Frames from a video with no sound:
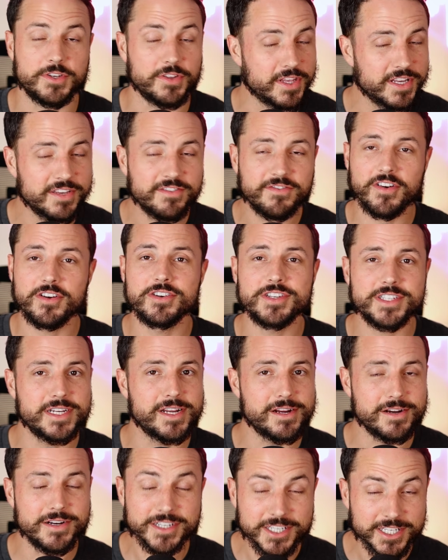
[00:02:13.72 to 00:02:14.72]
So this first
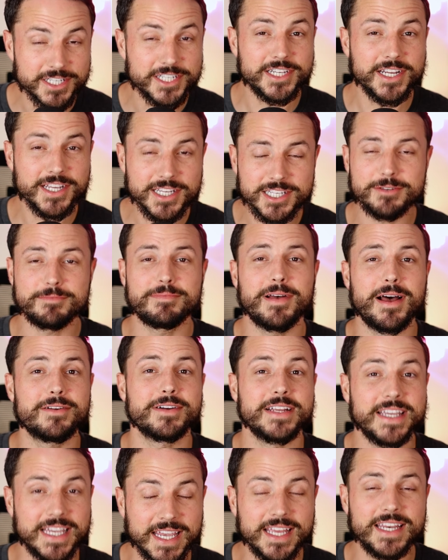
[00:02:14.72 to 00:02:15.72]
year is just
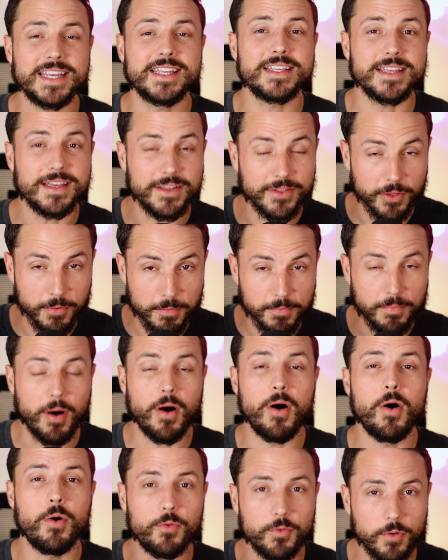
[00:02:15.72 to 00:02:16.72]
about getting the
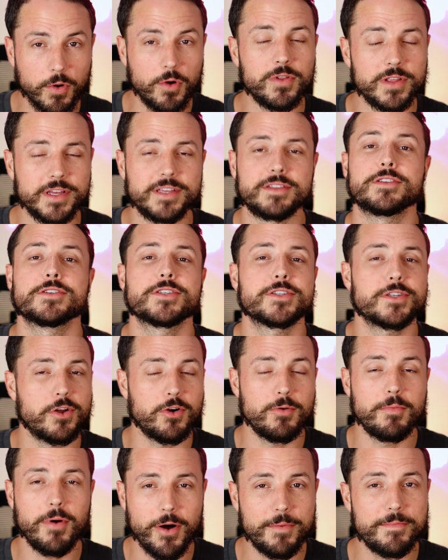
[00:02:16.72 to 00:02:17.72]
ball rolling. The
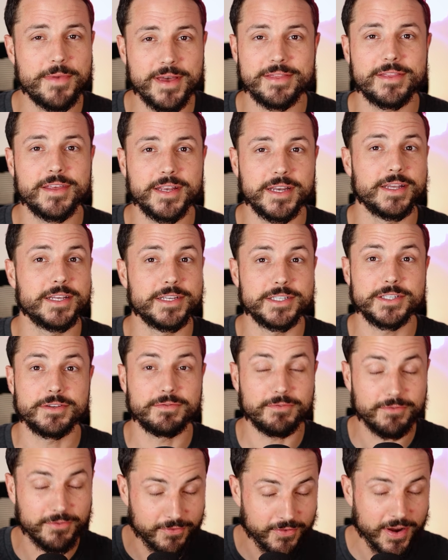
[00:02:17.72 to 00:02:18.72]
snowball method is
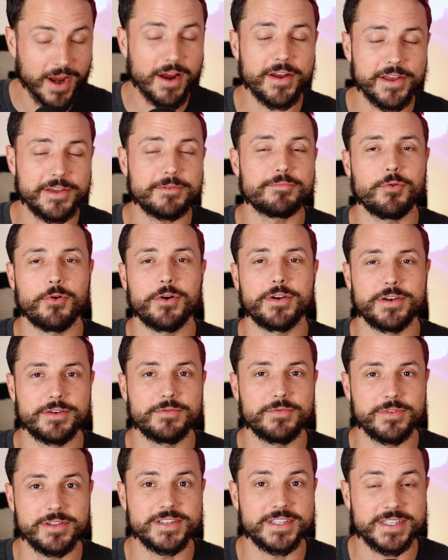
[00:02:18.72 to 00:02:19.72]
very important
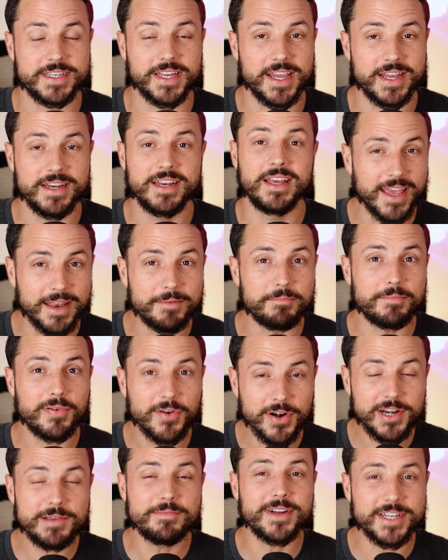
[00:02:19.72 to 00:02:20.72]
in real estate, and
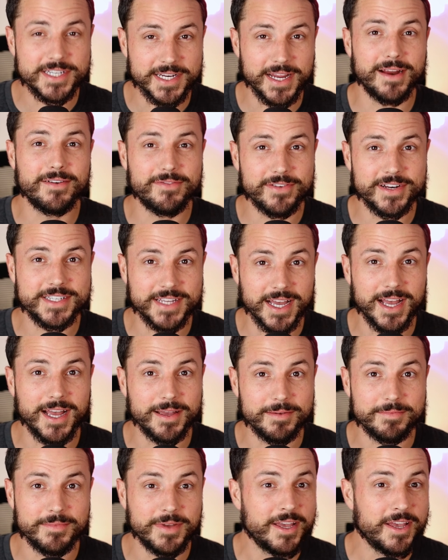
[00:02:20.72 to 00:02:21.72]
pretty much every
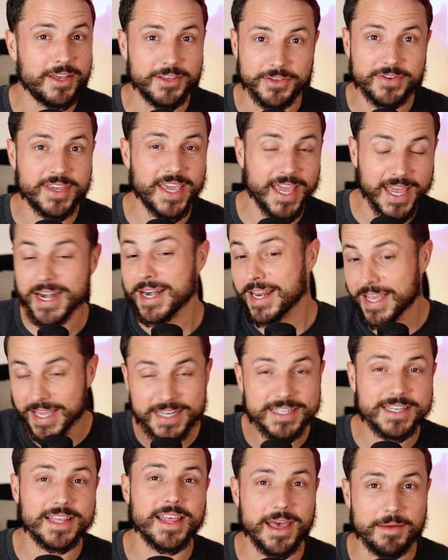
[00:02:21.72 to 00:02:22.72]
time you can't
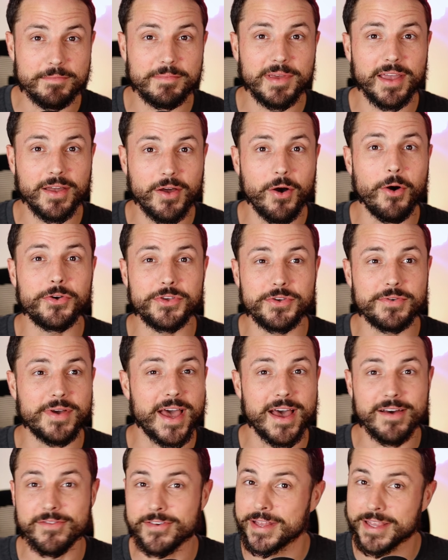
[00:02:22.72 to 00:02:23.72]
get to that big goal you
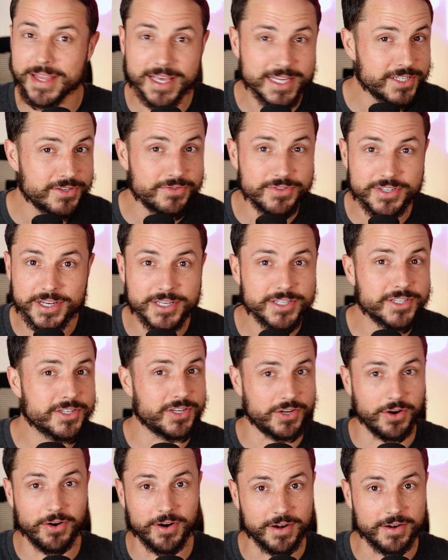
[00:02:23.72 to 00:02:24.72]
have unless you just
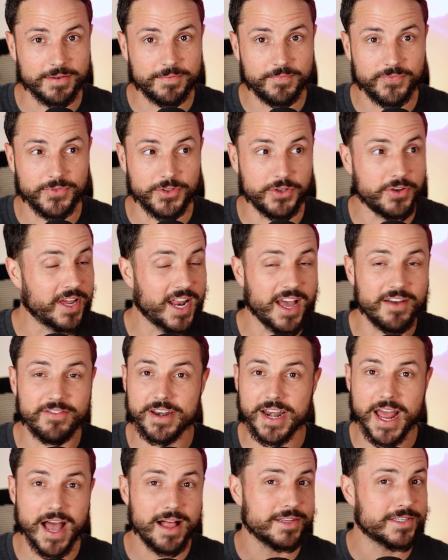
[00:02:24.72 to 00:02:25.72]
start. You can have
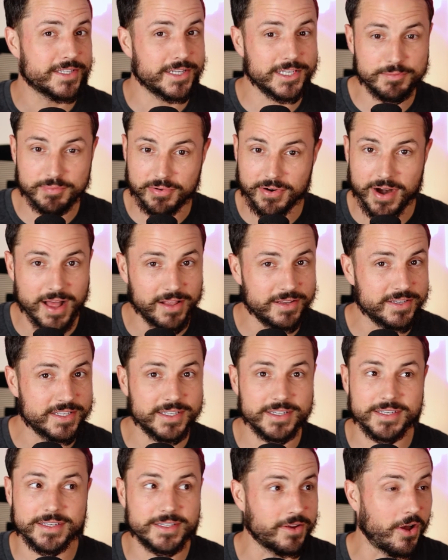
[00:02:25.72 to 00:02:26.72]
analysis
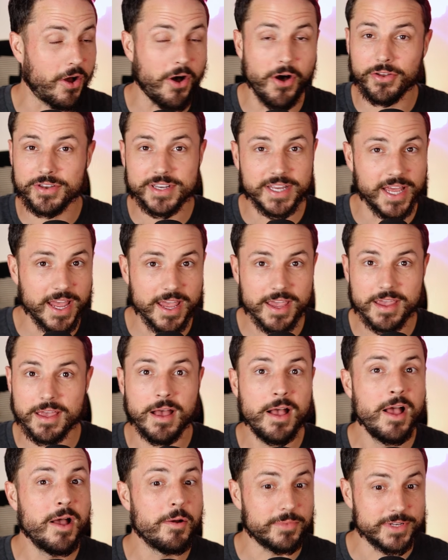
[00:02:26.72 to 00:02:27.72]
paralysis all
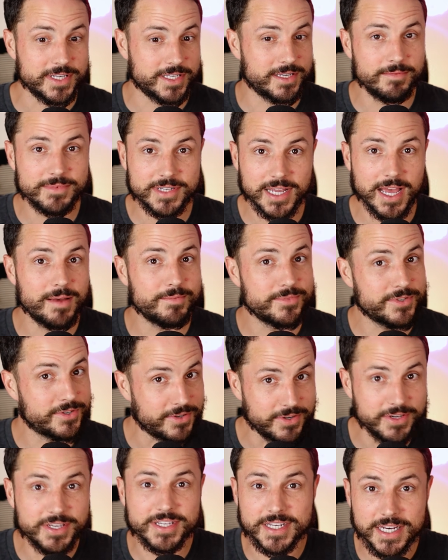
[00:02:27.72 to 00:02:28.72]
day, but
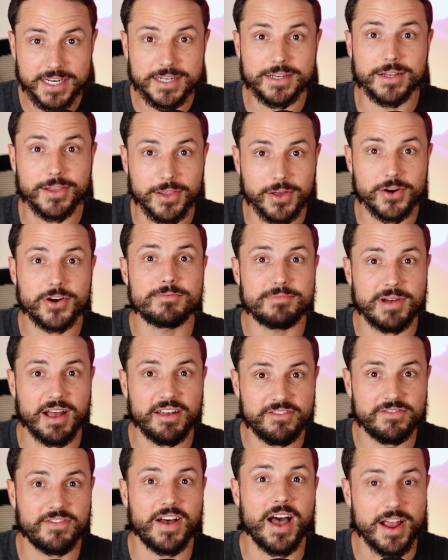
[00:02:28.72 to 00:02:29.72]
sometimes you just need to learn
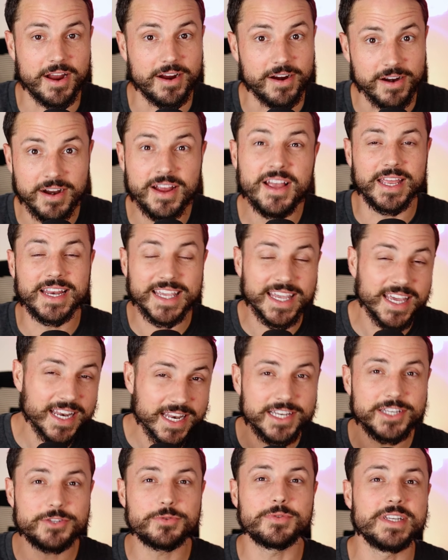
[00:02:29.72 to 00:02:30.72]
by fire and get
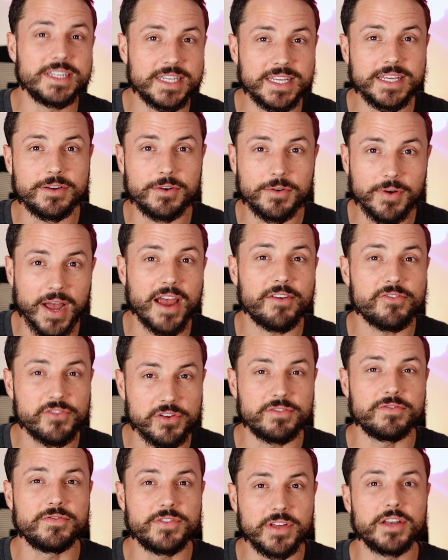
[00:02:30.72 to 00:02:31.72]
into a deal
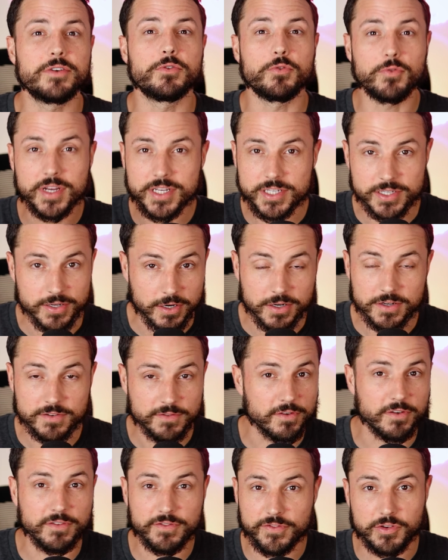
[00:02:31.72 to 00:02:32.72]
after you've done research
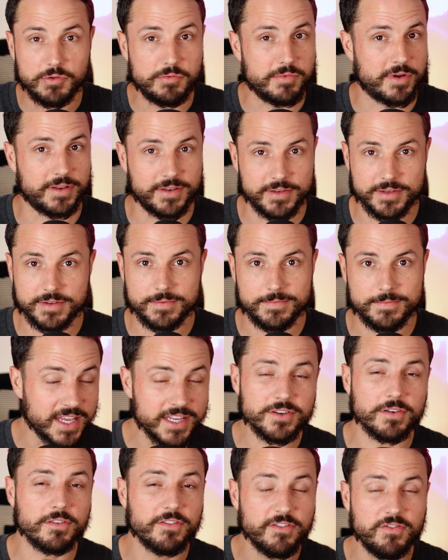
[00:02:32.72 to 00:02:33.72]
for a few months.
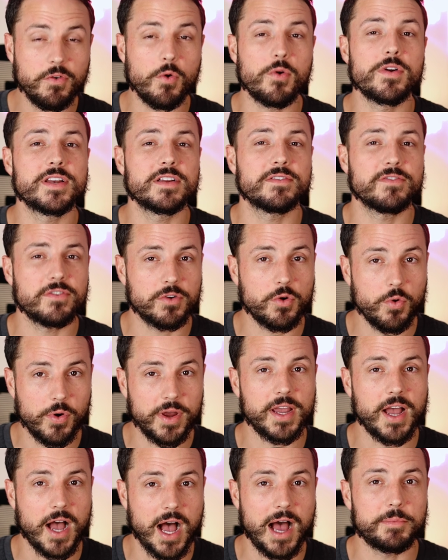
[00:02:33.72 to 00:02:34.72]
These are 4 different
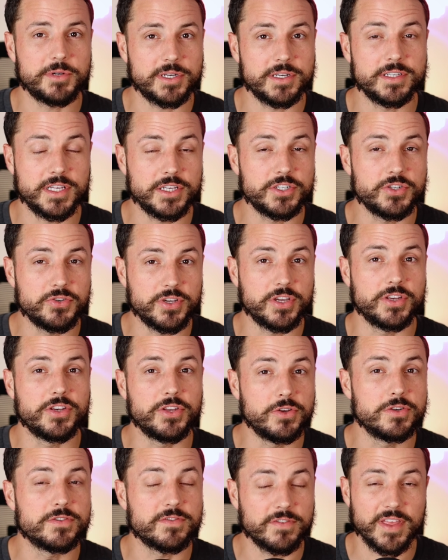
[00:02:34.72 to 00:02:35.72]
quick options that you could
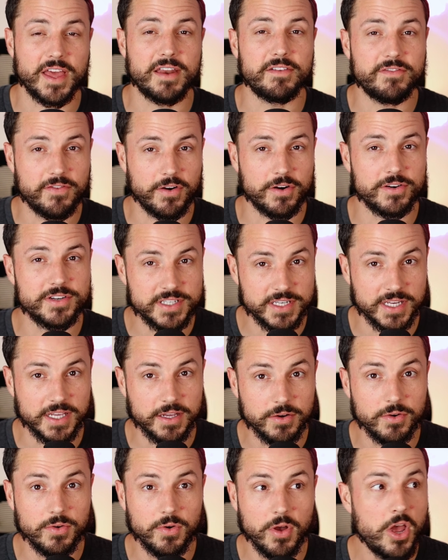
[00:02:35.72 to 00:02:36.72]
use for that first
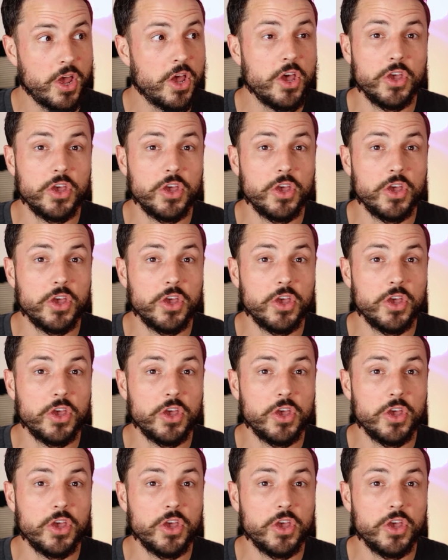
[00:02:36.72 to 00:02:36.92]
deal.